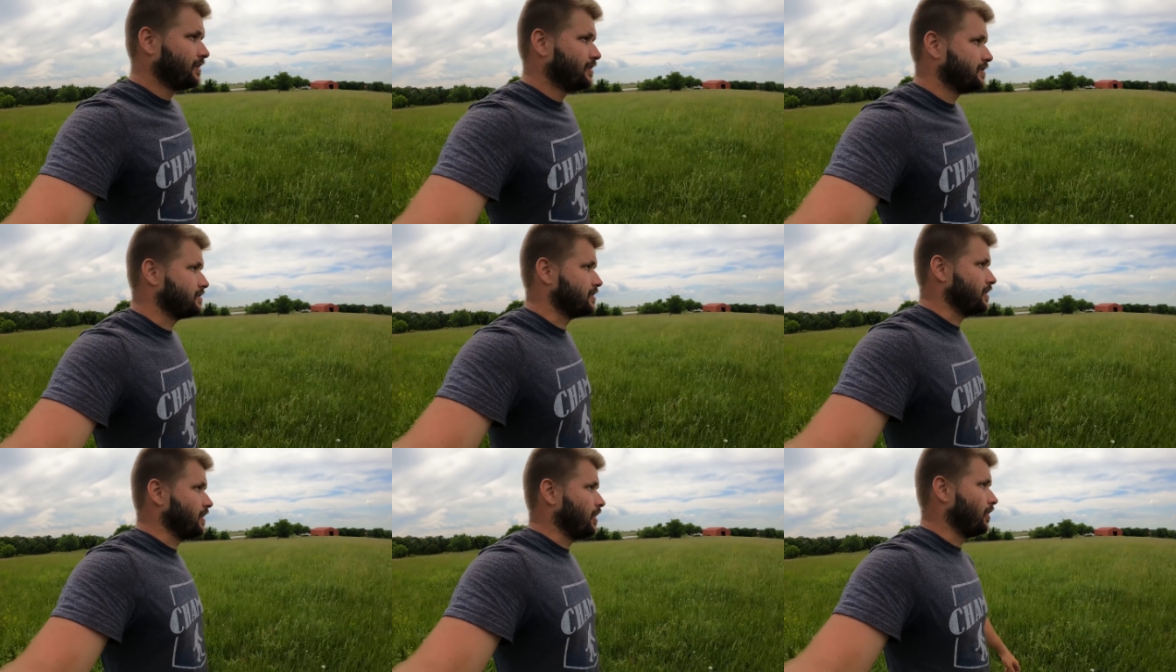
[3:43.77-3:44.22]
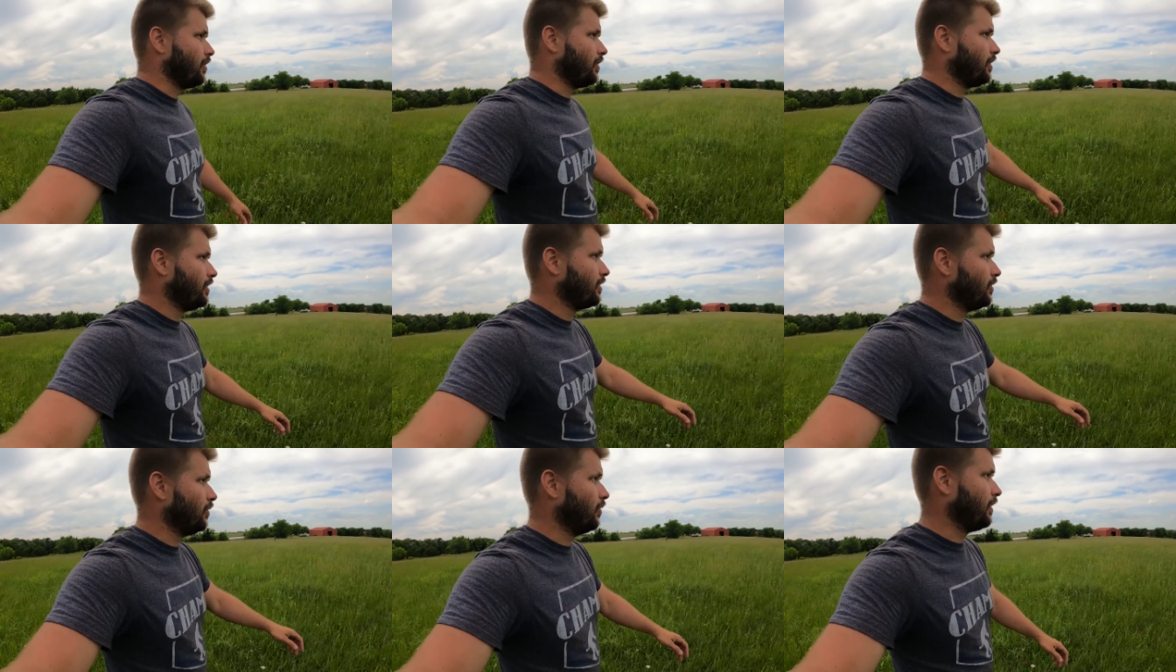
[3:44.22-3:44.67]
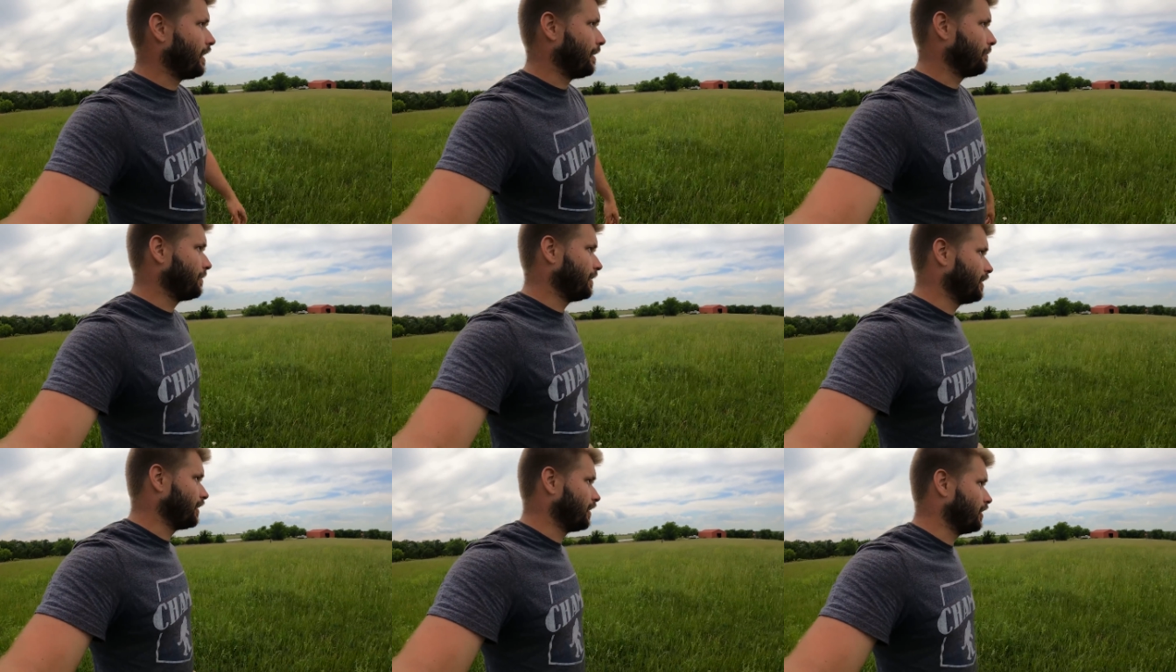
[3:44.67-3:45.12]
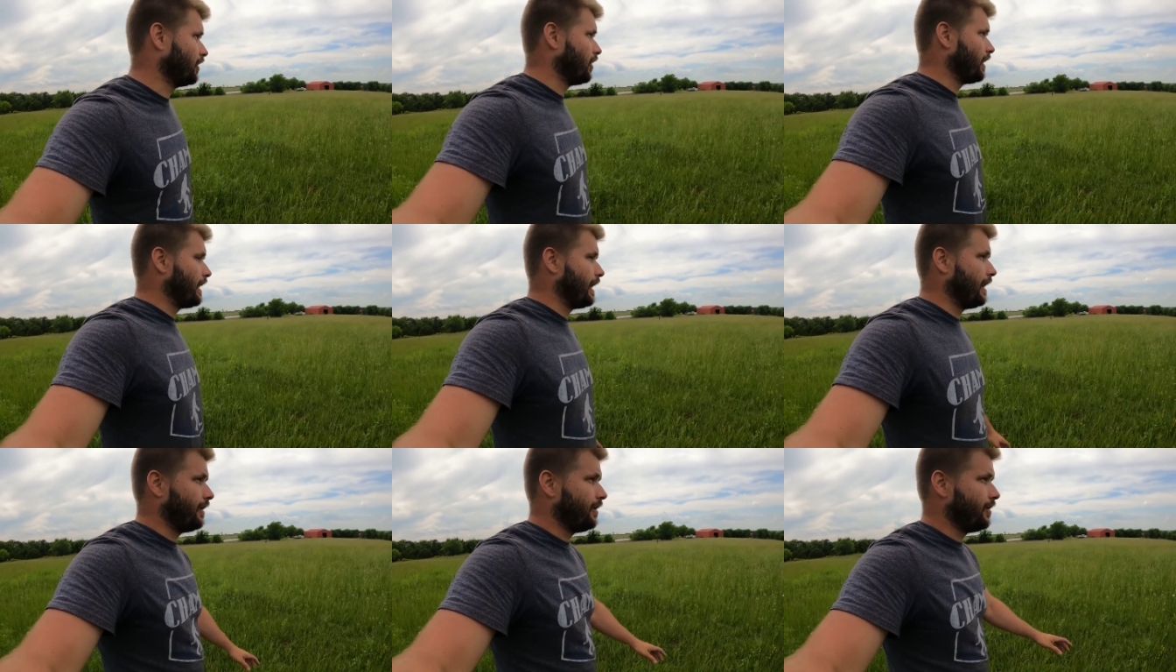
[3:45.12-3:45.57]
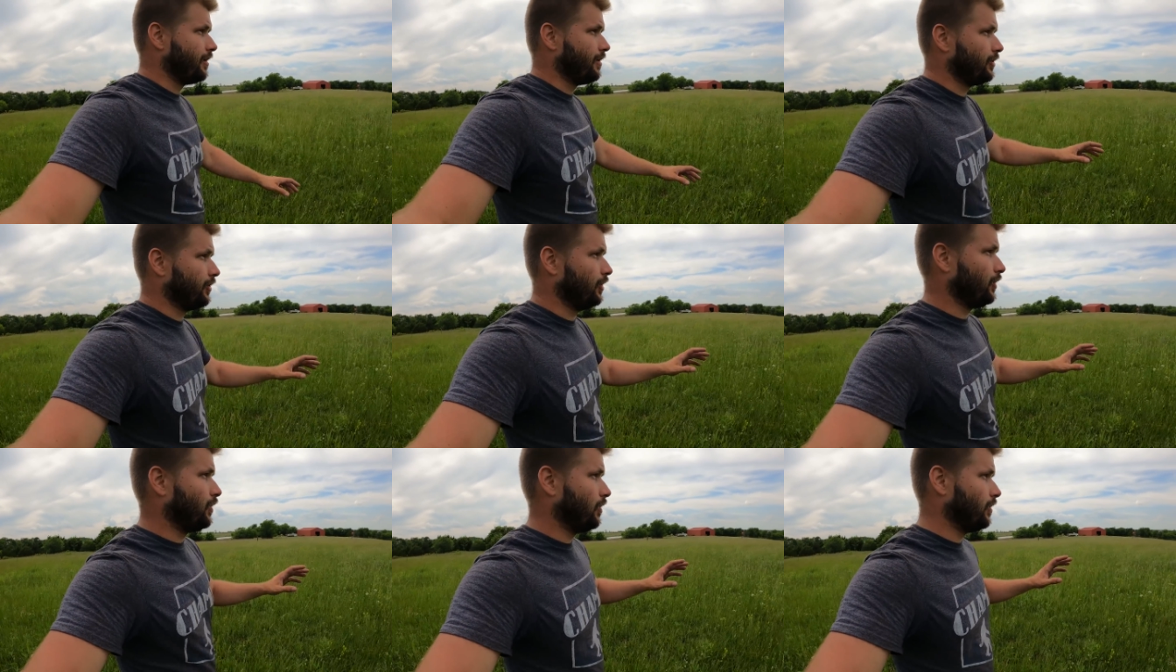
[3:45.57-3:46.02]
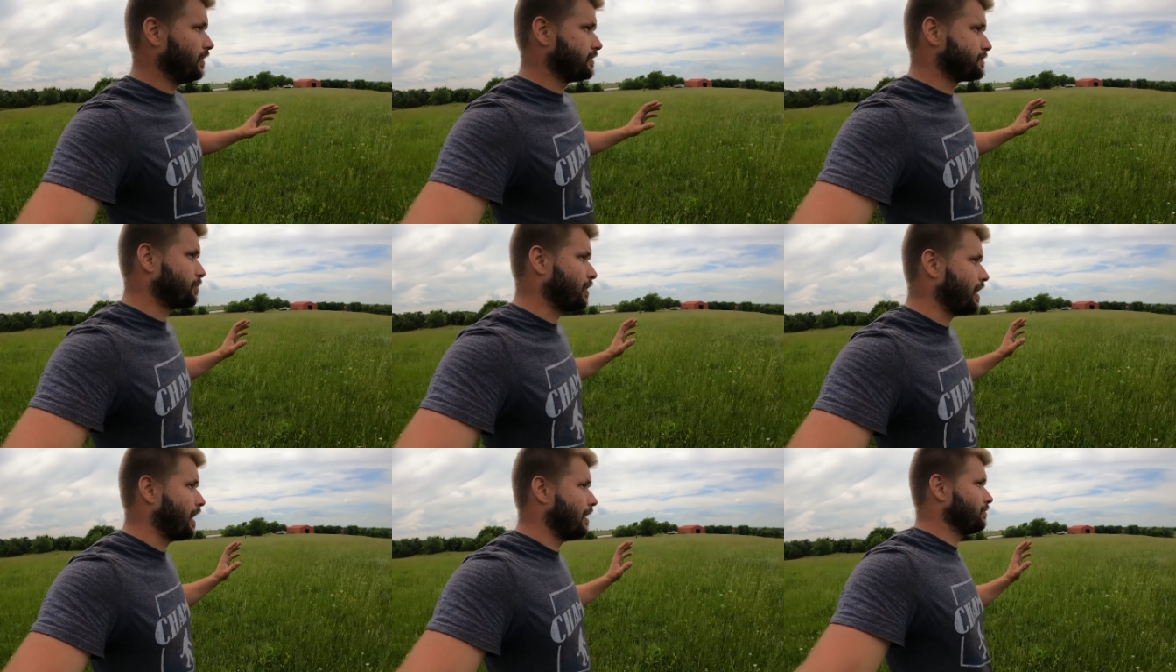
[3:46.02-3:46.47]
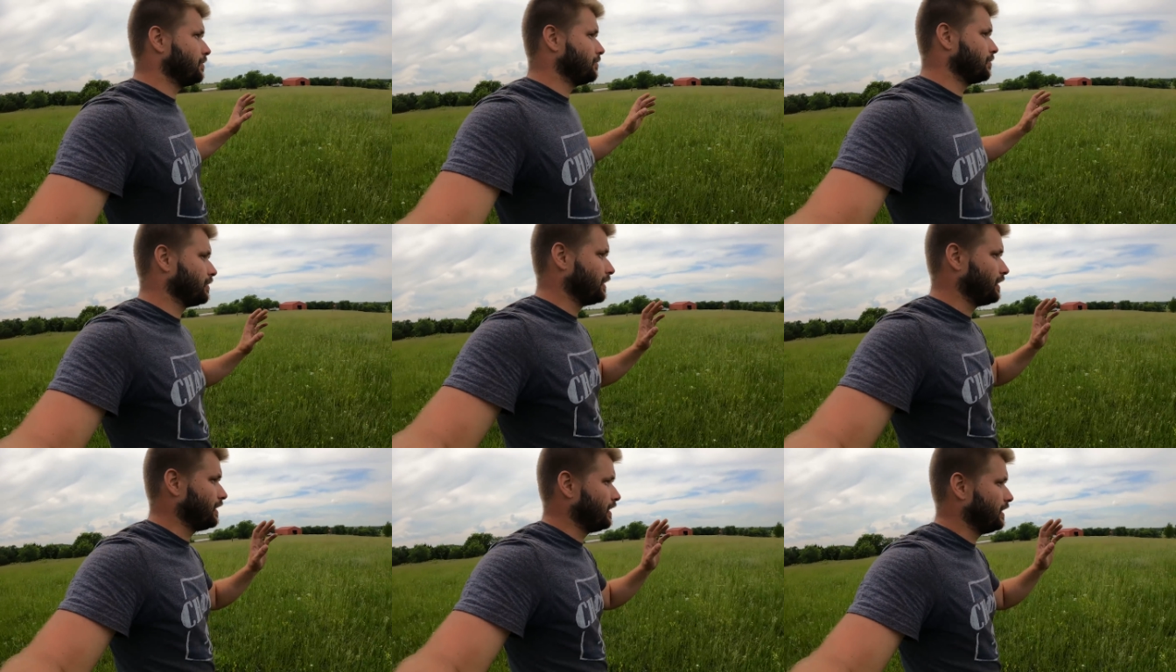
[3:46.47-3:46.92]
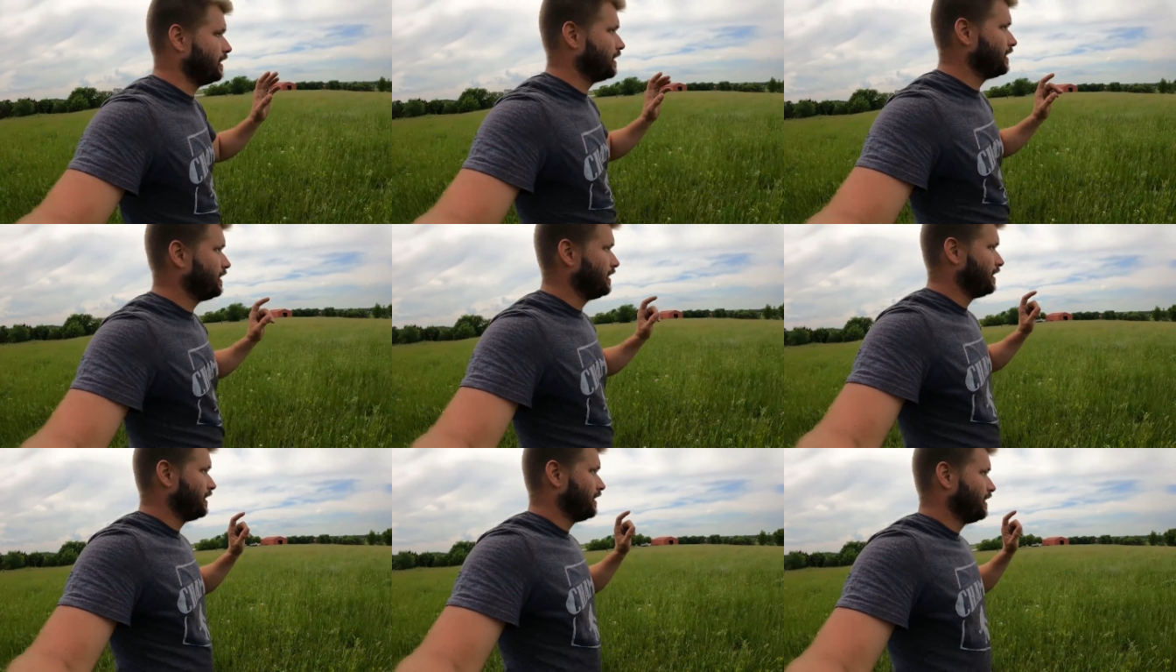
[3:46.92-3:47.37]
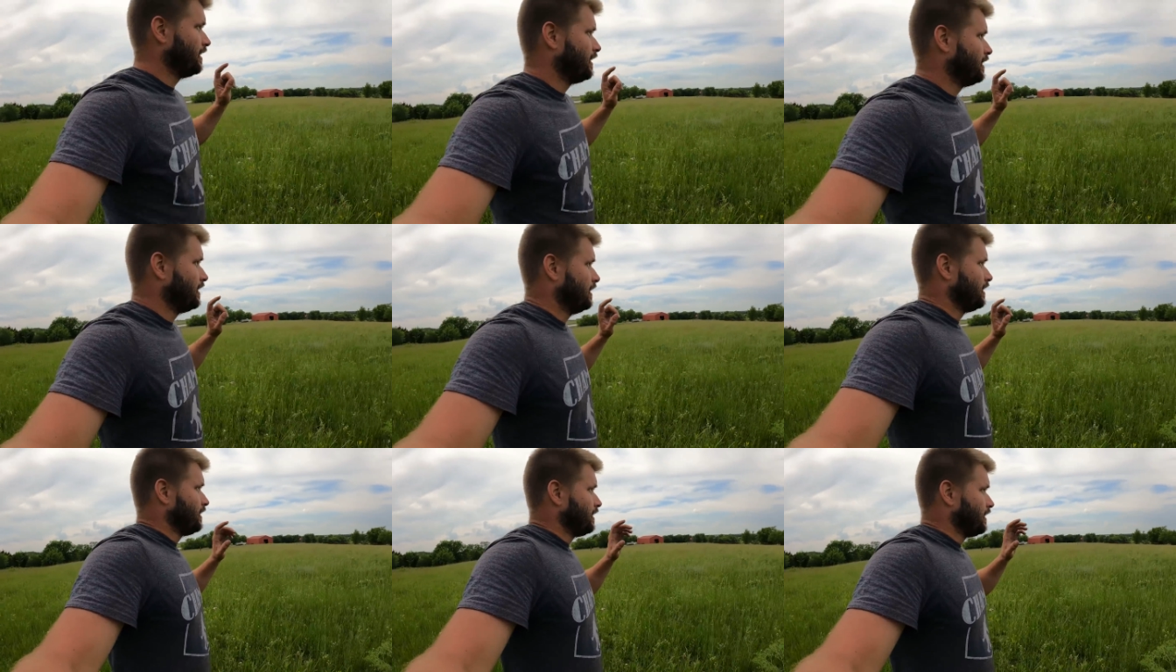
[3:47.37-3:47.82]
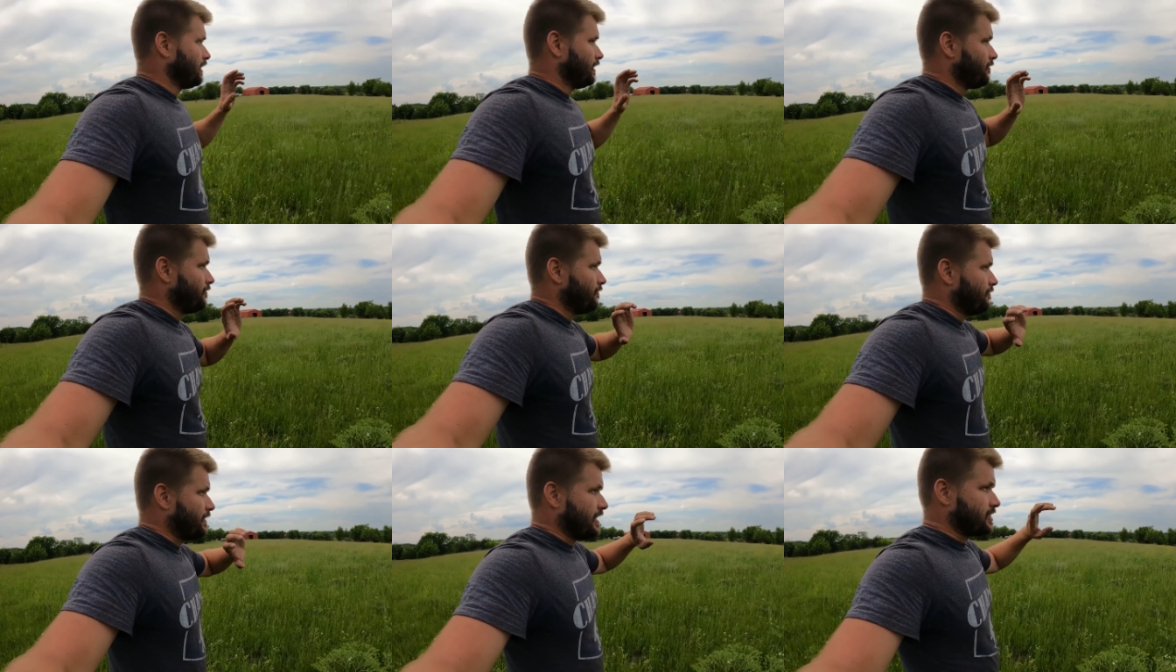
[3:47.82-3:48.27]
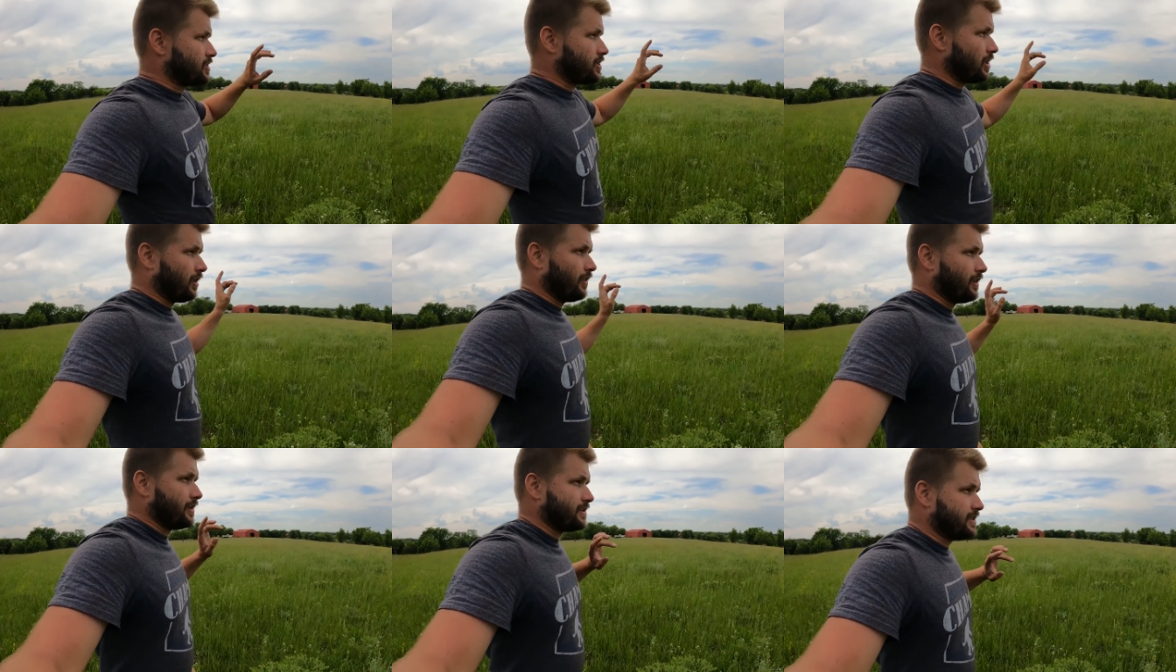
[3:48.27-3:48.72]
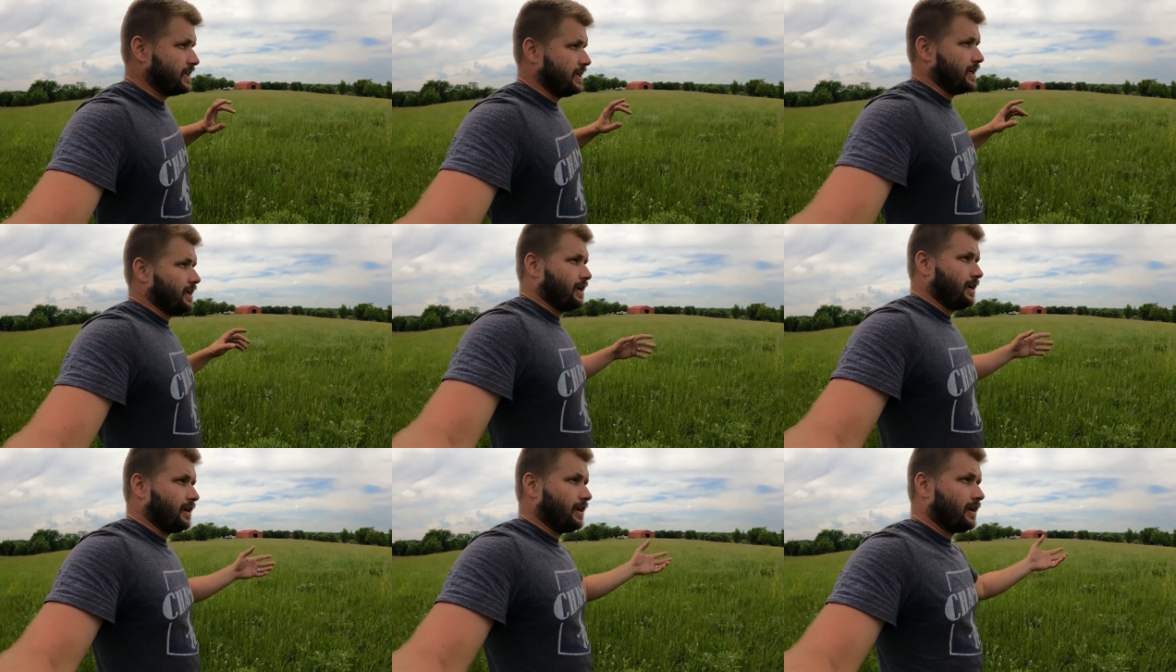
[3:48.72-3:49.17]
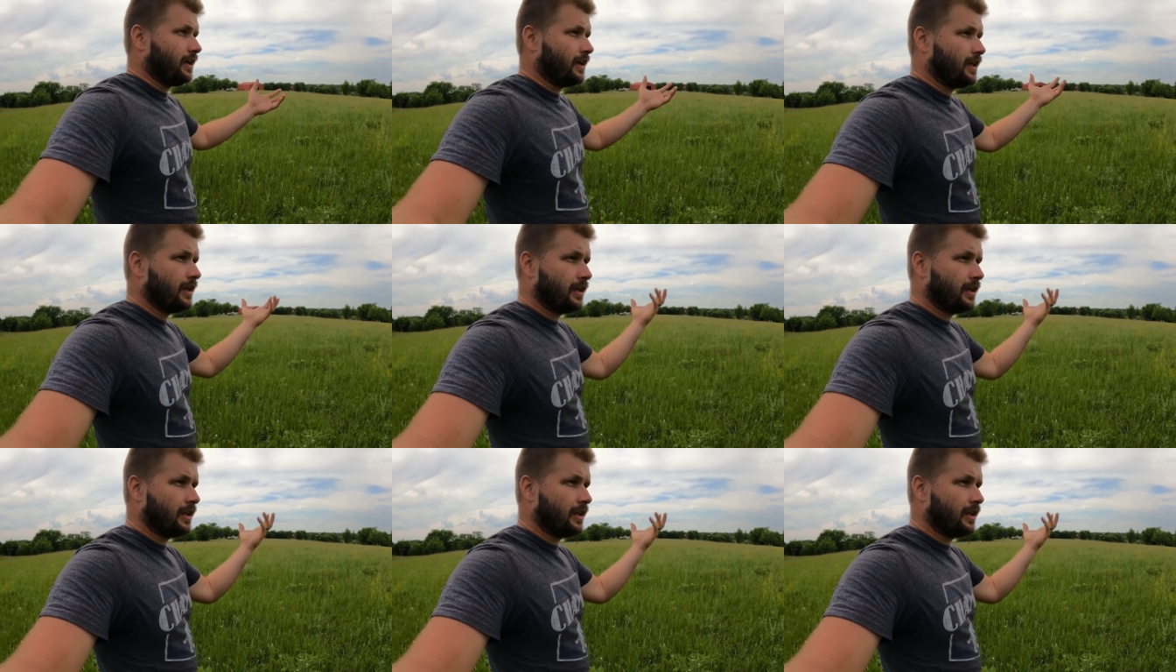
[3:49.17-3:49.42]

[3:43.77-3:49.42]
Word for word: So what I'm gonna go ahead and do is probably fence all this in,